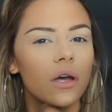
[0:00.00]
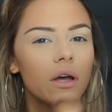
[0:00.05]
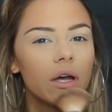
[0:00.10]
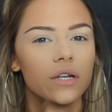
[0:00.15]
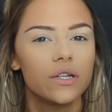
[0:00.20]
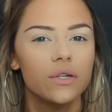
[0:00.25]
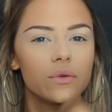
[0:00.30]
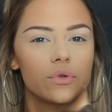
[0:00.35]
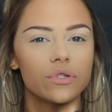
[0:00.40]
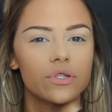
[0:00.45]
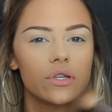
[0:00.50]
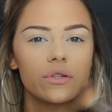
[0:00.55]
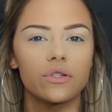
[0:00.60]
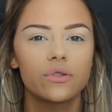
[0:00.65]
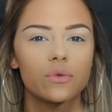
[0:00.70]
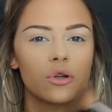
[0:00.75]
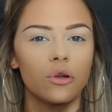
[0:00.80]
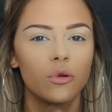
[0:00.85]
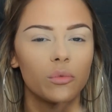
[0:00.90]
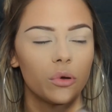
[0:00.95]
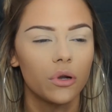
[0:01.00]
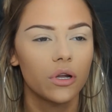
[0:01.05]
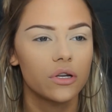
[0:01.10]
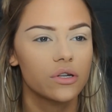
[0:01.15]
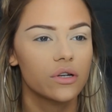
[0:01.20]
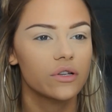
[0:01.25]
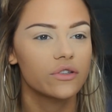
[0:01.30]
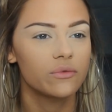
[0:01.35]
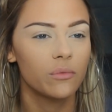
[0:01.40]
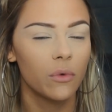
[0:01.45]
I do also just want to
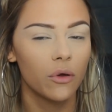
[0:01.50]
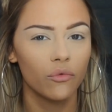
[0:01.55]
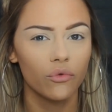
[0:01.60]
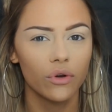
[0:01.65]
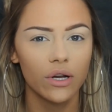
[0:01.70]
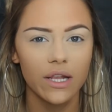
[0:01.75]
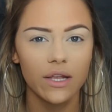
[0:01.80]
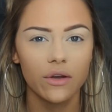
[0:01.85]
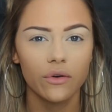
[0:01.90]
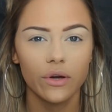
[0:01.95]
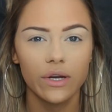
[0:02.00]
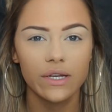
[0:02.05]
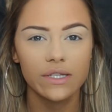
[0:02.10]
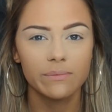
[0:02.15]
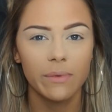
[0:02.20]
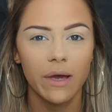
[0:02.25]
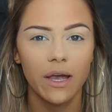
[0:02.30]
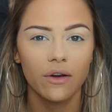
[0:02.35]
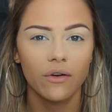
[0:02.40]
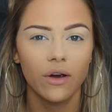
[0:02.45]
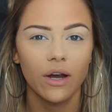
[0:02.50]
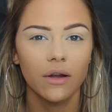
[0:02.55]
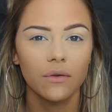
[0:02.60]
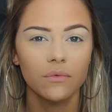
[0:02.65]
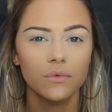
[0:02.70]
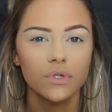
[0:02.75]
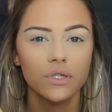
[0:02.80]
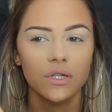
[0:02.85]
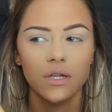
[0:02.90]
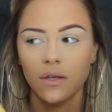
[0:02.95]
apologise for my really creased
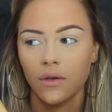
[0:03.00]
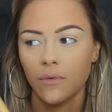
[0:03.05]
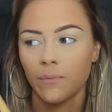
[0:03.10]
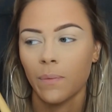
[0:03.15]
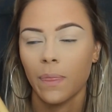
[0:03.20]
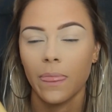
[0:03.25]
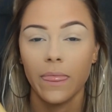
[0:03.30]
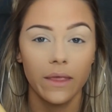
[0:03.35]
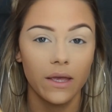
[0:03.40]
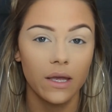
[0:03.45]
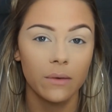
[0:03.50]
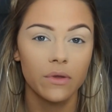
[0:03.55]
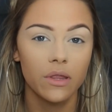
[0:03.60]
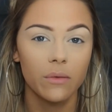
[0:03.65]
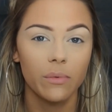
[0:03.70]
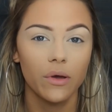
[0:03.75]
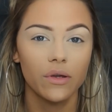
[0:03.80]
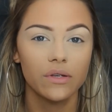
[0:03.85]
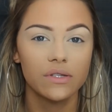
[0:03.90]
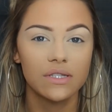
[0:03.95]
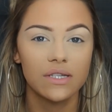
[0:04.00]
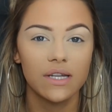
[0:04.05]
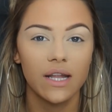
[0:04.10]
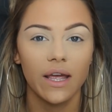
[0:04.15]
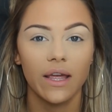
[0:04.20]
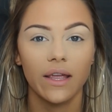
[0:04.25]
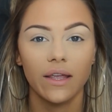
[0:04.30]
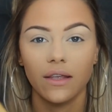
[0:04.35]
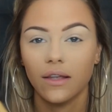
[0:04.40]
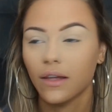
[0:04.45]
background. They come in the post
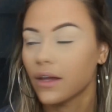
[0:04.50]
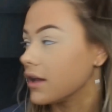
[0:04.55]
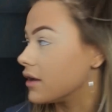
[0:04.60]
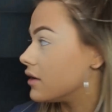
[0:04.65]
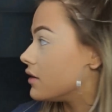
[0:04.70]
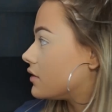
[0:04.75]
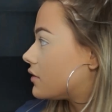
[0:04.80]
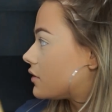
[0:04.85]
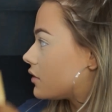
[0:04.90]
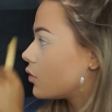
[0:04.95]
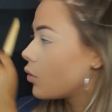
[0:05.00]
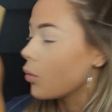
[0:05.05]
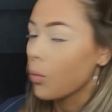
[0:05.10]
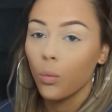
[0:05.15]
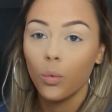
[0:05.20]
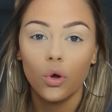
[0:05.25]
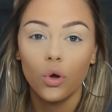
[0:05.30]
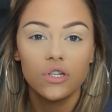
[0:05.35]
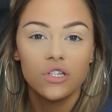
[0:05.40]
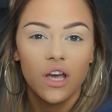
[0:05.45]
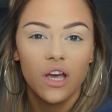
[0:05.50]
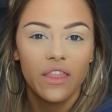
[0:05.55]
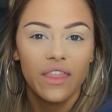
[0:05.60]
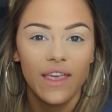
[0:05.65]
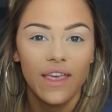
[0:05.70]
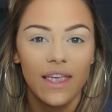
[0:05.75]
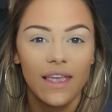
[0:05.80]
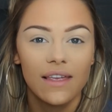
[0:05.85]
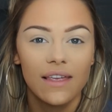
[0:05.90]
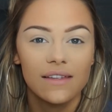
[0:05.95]
today, and what are
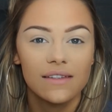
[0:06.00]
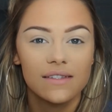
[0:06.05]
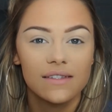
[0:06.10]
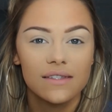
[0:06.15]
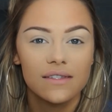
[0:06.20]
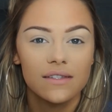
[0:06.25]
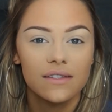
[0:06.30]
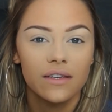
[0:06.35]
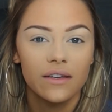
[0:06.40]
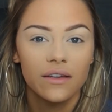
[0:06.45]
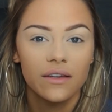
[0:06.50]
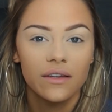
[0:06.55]
these?